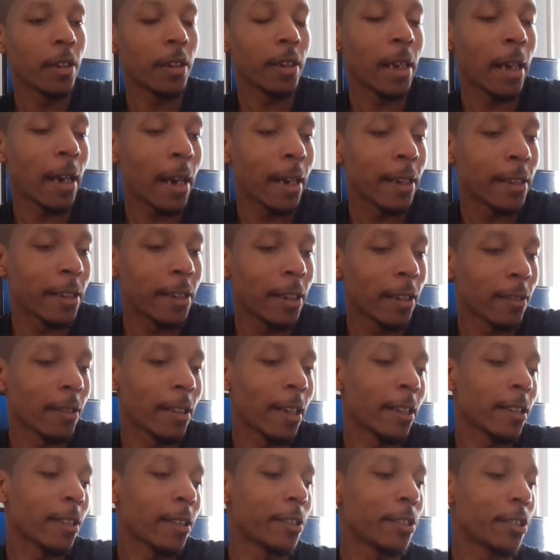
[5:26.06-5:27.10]
Now I did
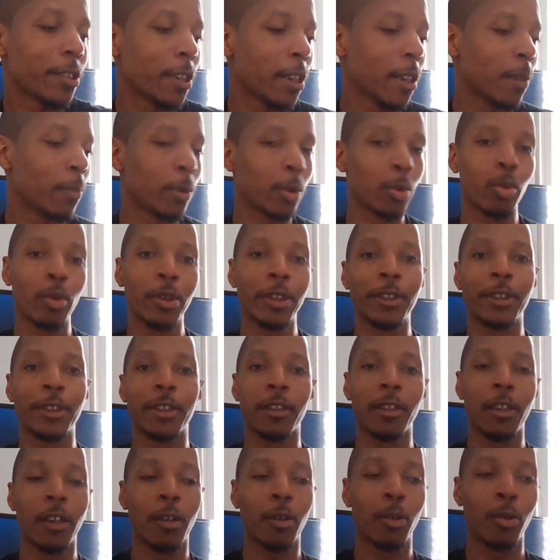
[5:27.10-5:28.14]
like the scene between
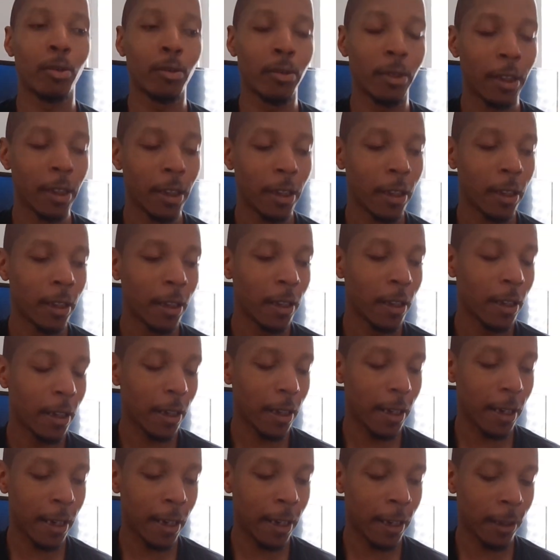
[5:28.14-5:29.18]
Sloan
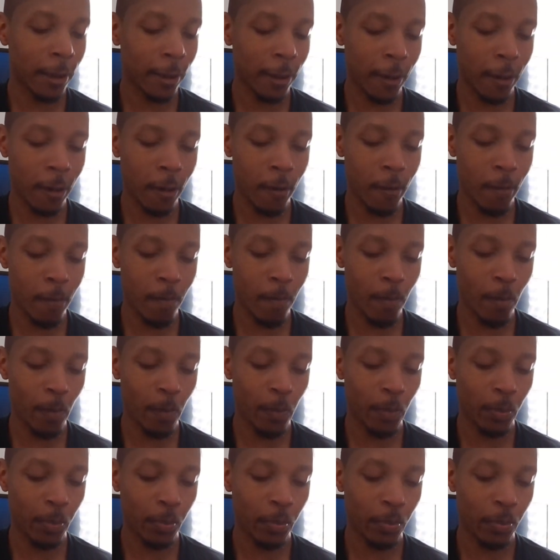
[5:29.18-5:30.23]
and
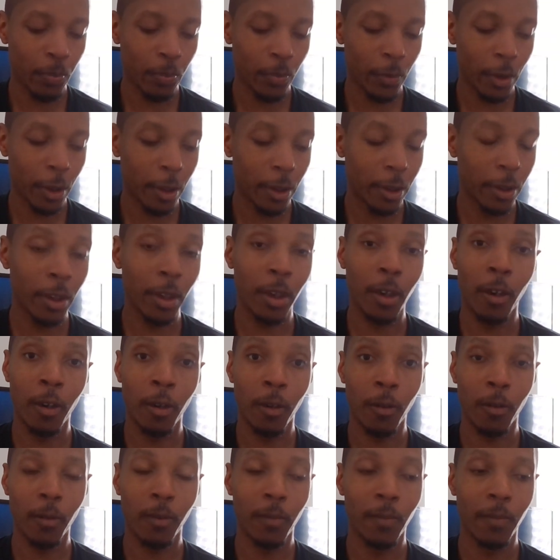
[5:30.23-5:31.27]
um,
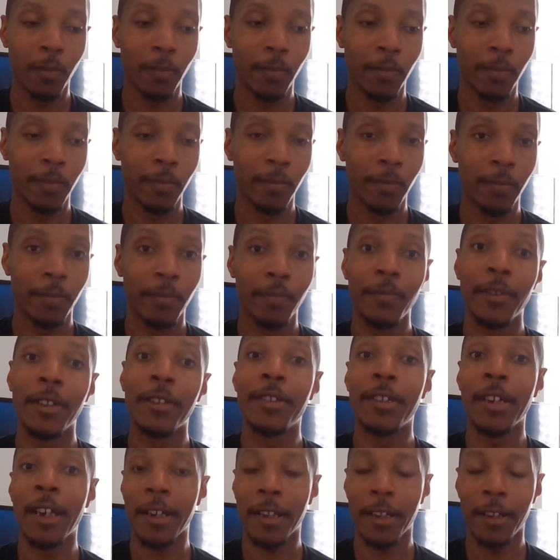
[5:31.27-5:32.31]
Nicole the
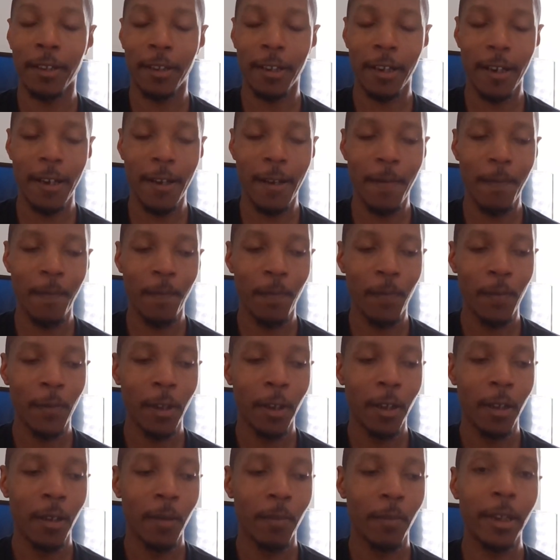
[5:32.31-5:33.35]
second time.
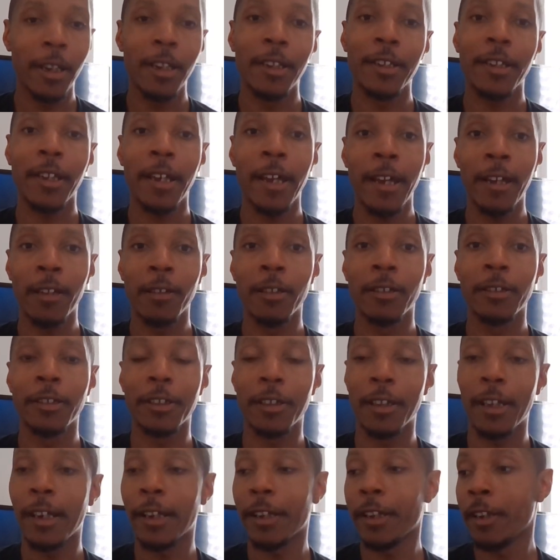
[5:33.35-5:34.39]
Because Kayla
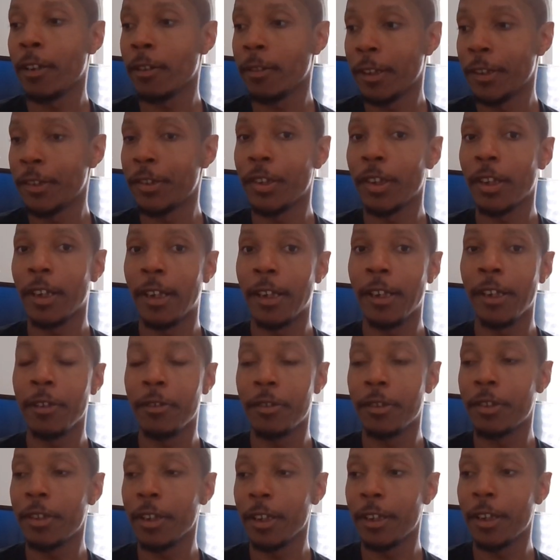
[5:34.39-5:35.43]
is like, yo, listen, you
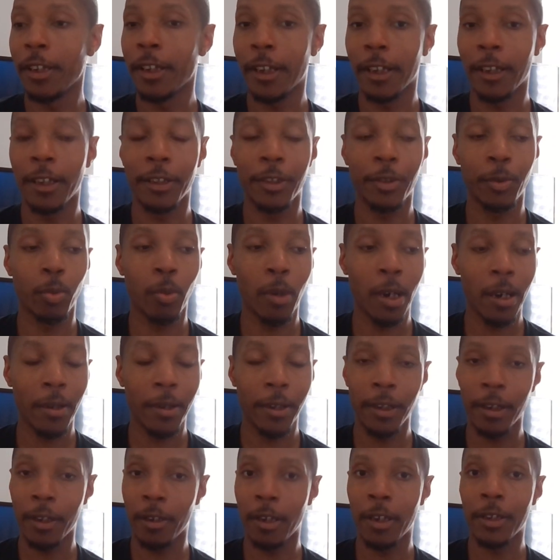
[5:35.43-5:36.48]
just sit and get a
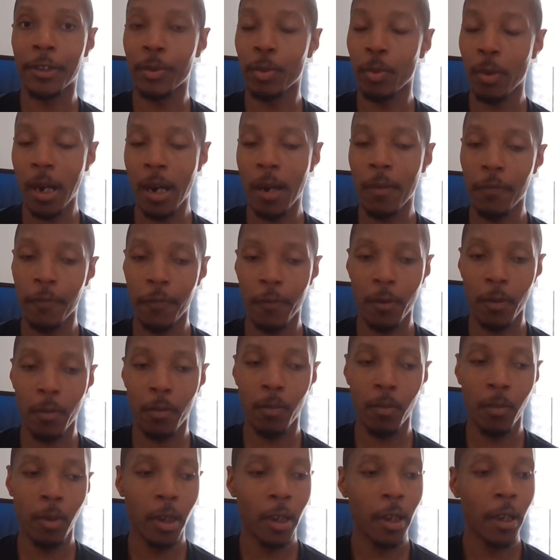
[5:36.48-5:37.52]
swab, you know, a swab
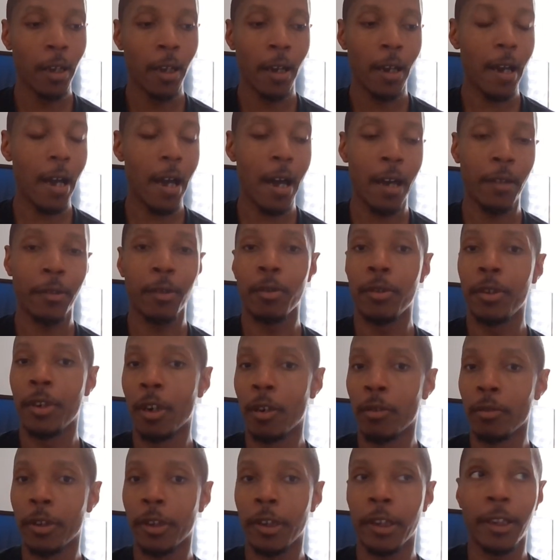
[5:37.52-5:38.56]
from either
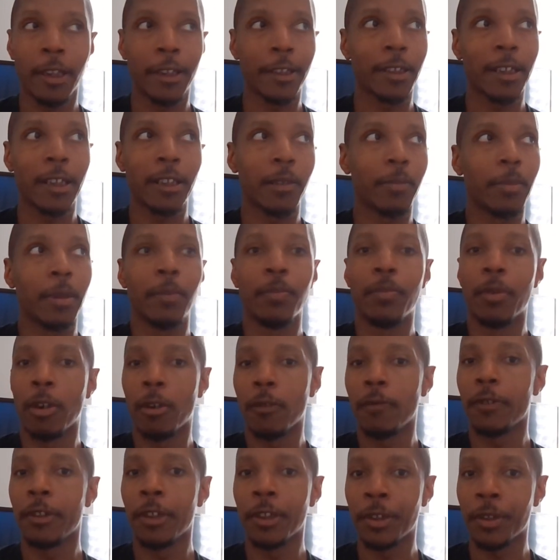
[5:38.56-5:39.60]
donor. It doesn't have to be
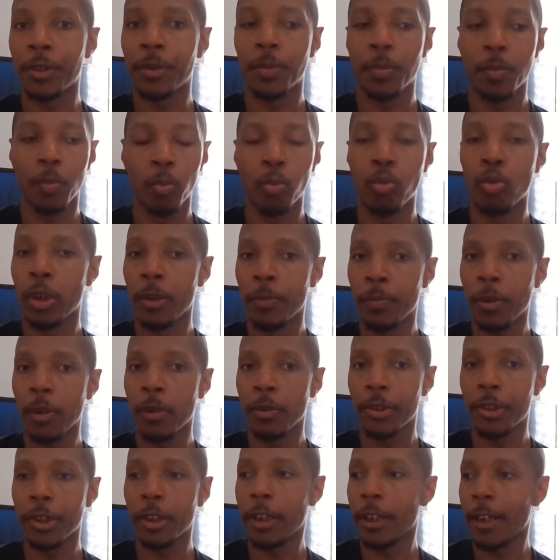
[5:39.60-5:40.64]
both, just one
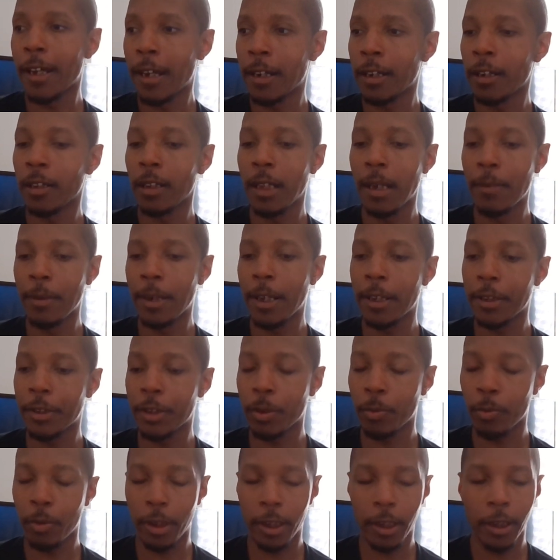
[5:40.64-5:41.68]
person to kind of eliminate
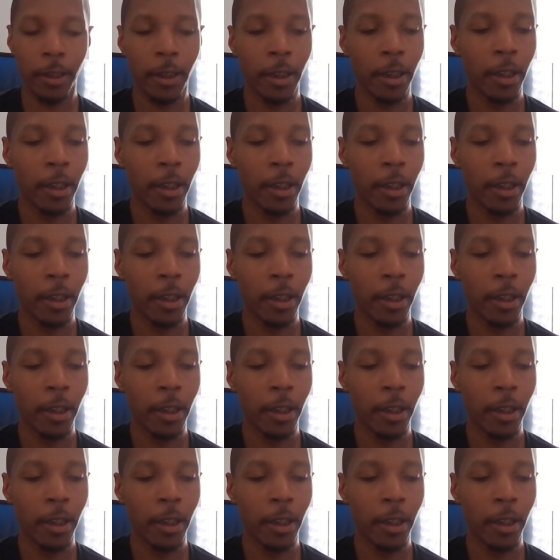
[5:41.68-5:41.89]
someone.